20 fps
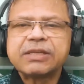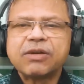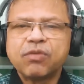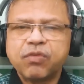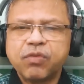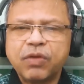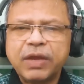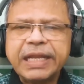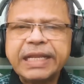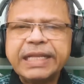
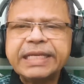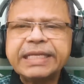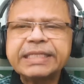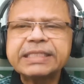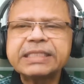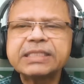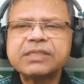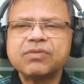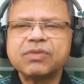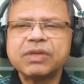
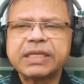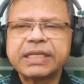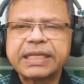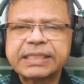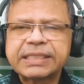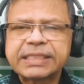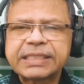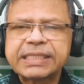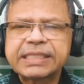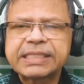failures,
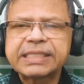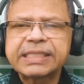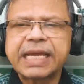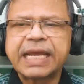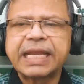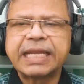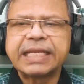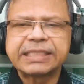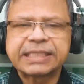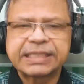weaknesses
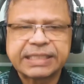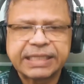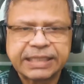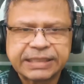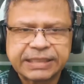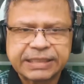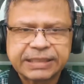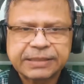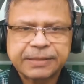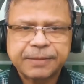and
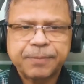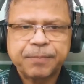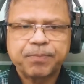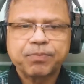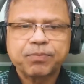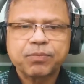strengths.